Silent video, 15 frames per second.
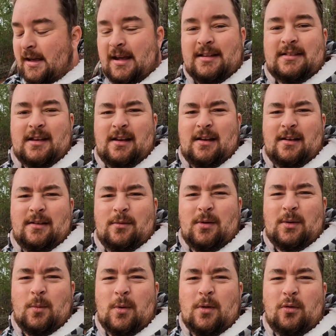It's
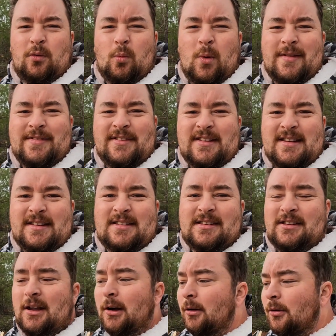like one of those onesie
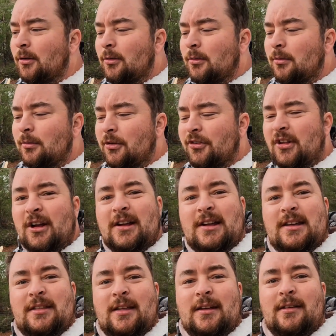
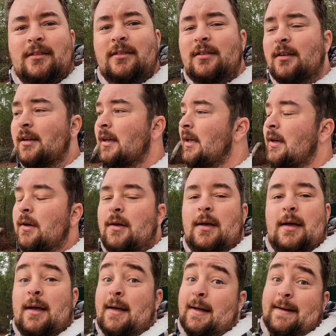snuggie things.
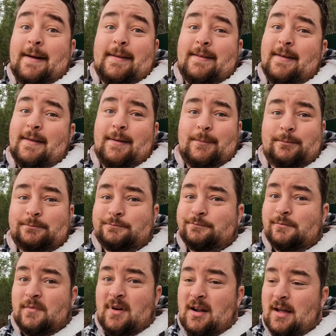I gotta tell you,
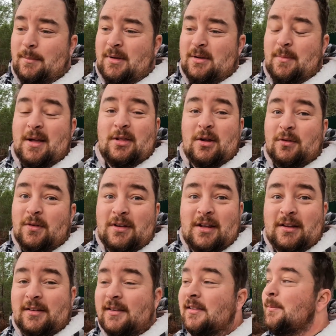I mean, you might look
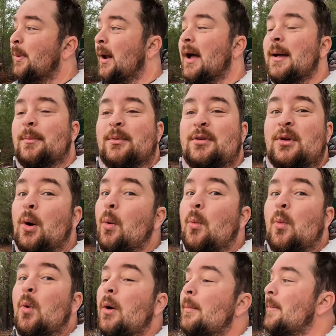ridiculous, but I am so
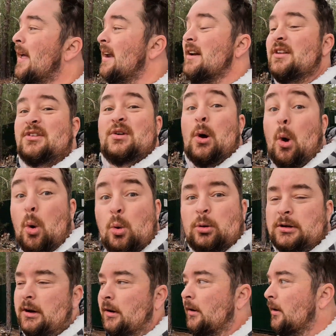warm, and it is
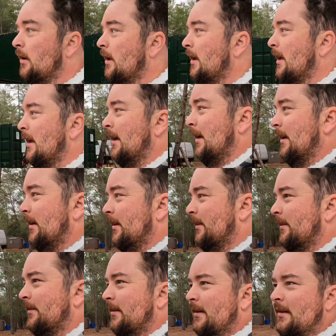cold here. It
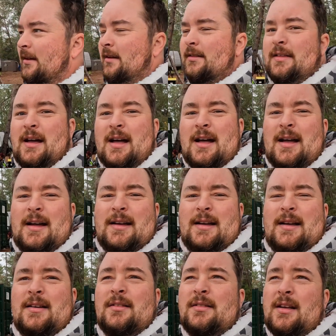is the
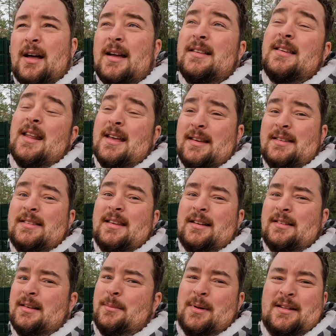high today is
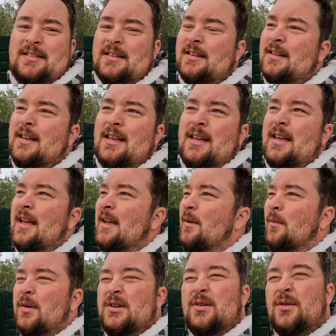60, but it's
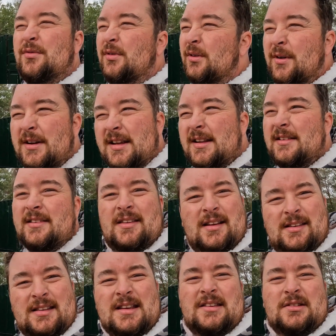when you're a Floridian,
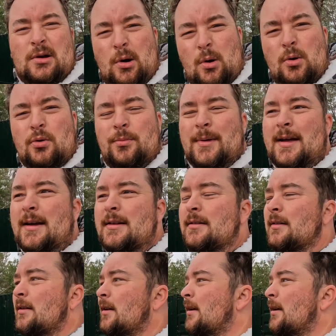60 is cold, man.